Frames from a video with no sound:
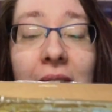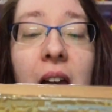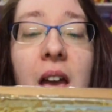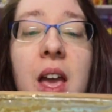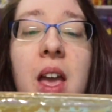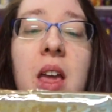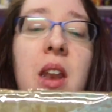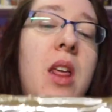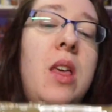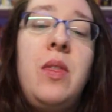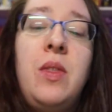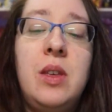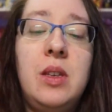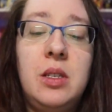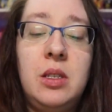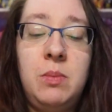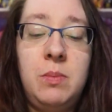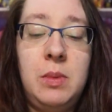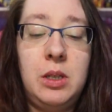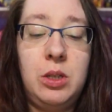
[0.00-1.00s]
And
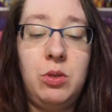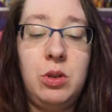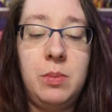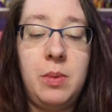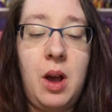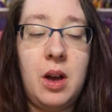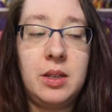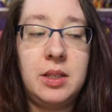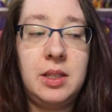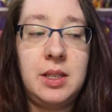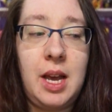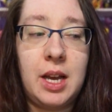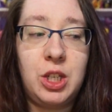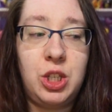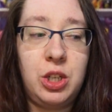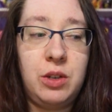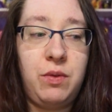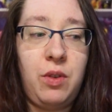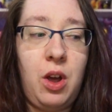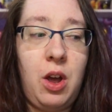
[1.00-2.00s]
this mystery box is
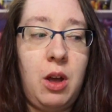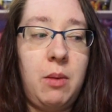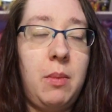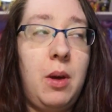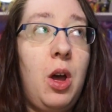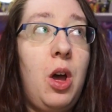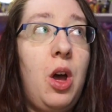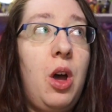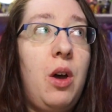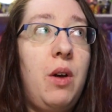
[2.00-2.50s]
actually from